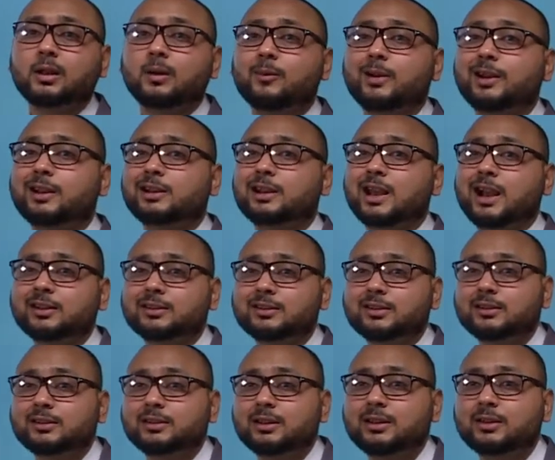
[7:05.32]
with
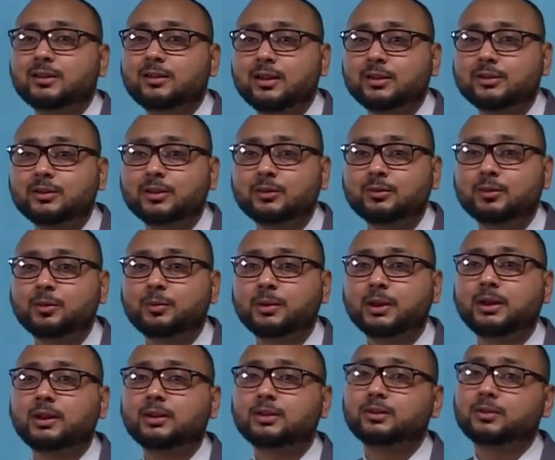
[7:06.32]
taxes increases would be
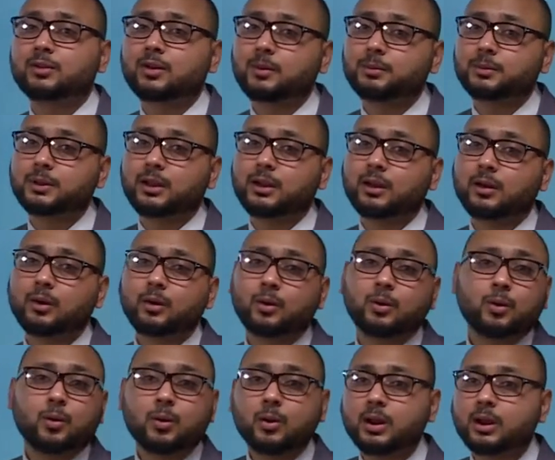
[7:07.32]
disrupt the
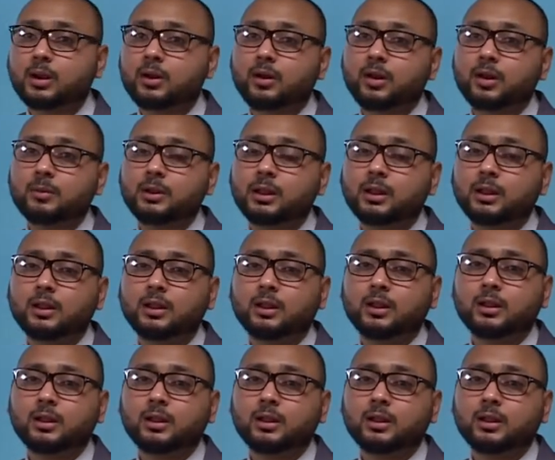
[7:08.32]
whole economy.